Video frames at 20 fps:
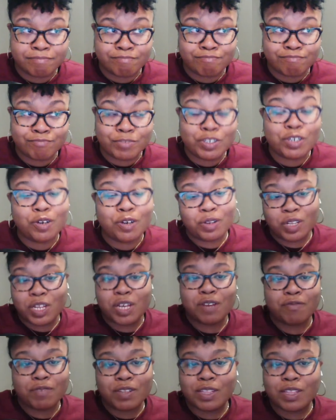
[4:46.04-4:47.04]
you're gonna
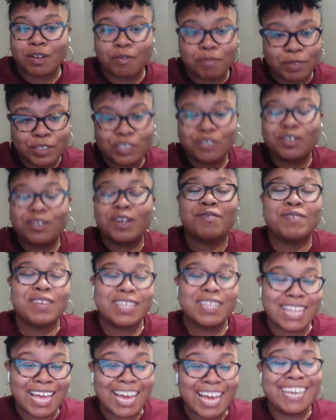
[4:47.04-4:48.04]
love it though. But if you
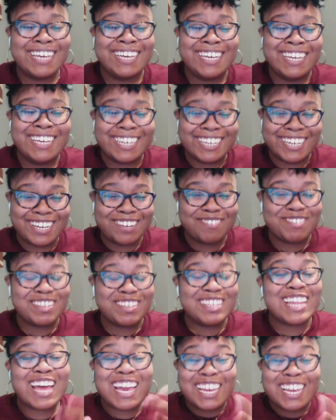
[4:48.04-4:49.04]
like it,
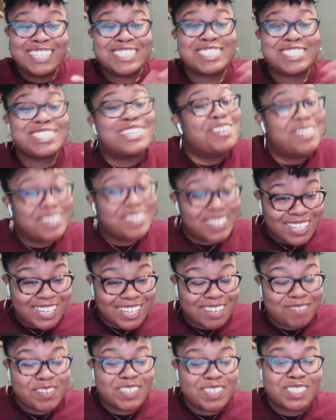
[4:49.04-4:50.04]
you're gonna
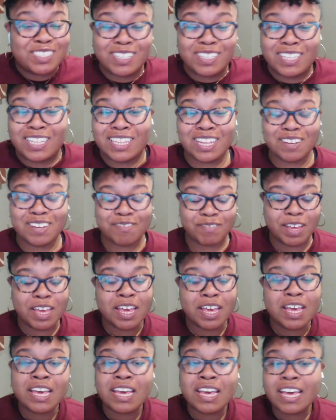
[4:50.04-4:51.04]
eventually love it.
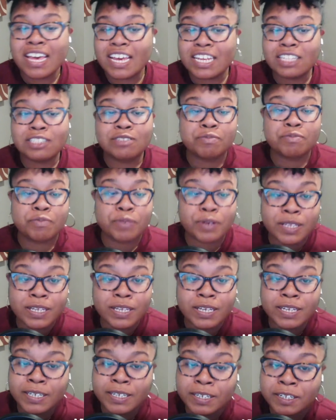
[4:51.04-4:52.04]
It's really
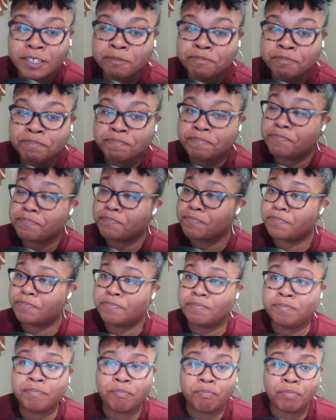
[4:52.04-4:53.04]
good.
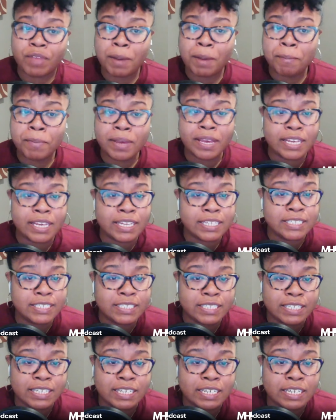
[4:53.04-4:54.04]
That man can
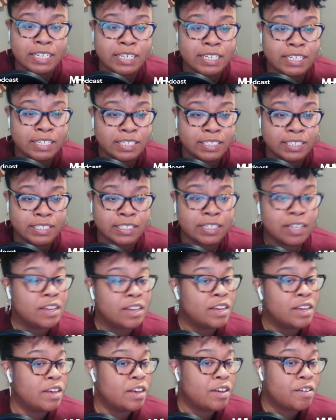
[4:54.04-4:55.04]
sing his
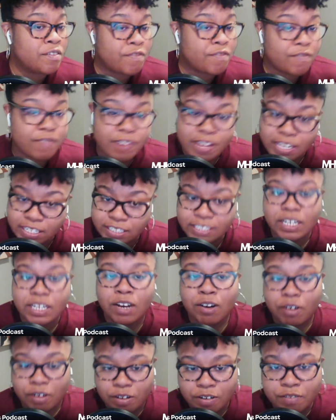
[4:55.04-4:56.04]
face
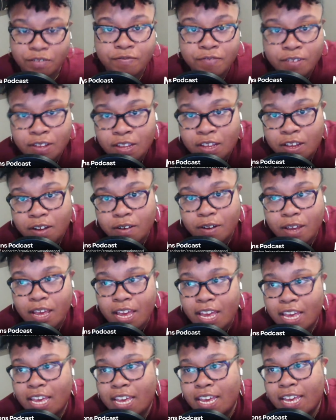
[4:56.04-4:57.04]
off.
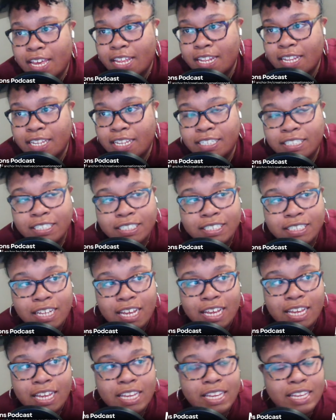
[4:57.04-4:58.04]
Okay. And it's just
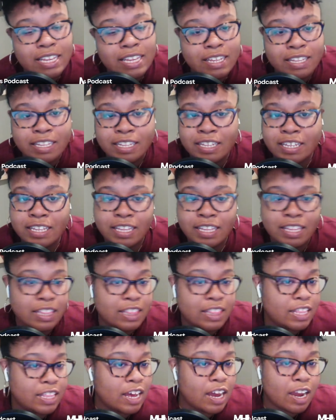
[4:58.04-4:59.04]
like
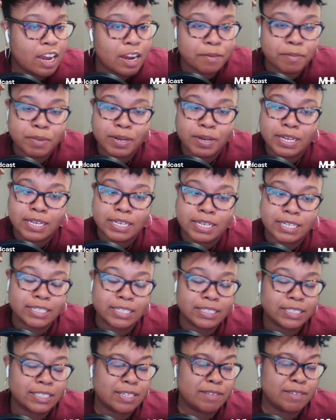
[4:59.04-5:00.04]
the
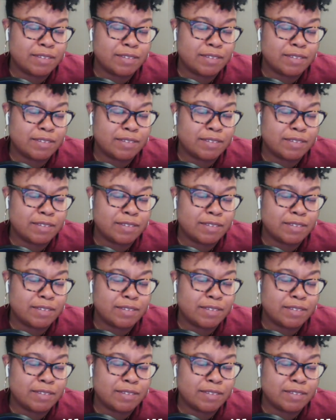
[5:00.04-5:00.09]
harmonies, the